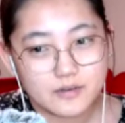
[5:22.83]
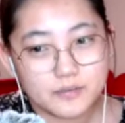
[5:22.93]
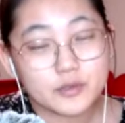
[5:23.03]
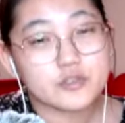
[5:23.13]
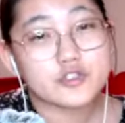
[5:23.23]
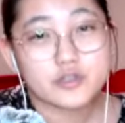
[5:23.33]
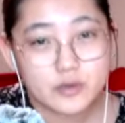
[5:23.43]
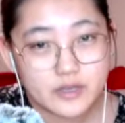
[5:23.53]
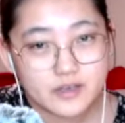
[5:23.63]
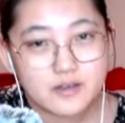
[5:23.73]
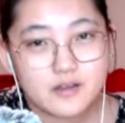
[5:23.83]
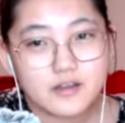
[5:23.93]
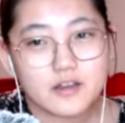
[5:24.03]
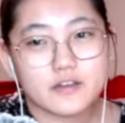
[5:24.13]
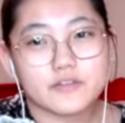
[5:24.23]
portrayal
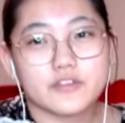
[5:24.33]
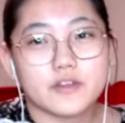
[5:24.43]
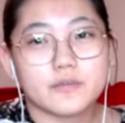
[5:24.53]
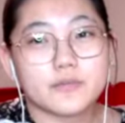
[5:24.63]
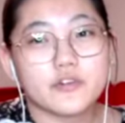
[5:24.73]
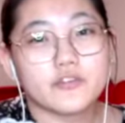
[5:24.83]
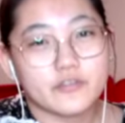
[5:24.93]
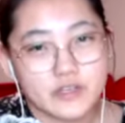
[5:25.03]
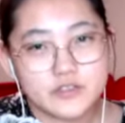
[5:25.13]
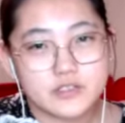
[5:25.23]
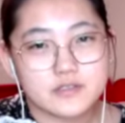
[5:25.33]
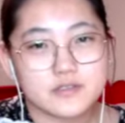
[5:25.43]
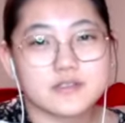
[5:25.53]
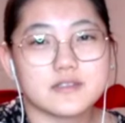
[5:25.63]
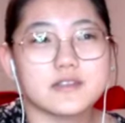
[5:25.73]
of the
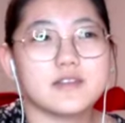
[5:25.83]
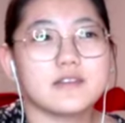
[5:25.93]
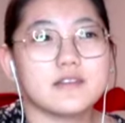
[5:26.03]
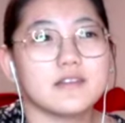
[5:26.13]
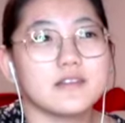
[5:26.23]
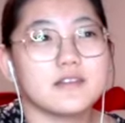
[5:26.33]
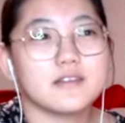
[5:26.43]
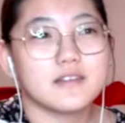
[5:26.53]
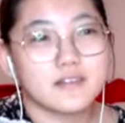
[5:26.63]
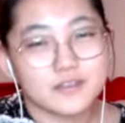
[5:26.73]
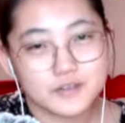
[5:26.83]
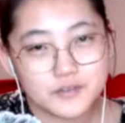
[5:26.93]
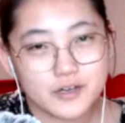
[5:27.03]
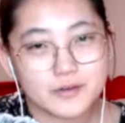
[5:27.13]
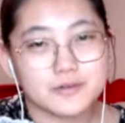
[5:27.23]
professions in this
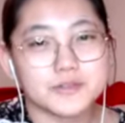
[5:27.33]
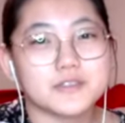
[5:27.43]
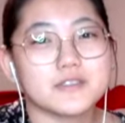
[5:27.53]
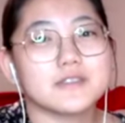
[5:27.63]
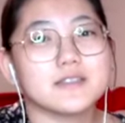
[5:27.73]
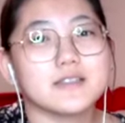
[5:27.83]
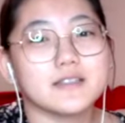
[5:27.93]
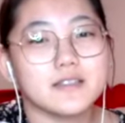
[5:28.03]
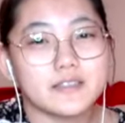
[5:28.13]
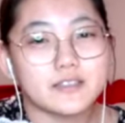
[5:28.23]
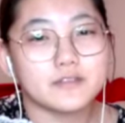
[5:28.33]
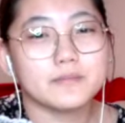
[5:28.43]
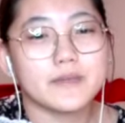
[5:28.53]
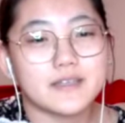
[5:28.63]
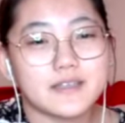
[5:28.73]
drama, which is a little
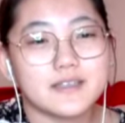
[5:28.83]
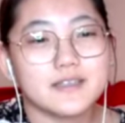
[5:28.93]
bit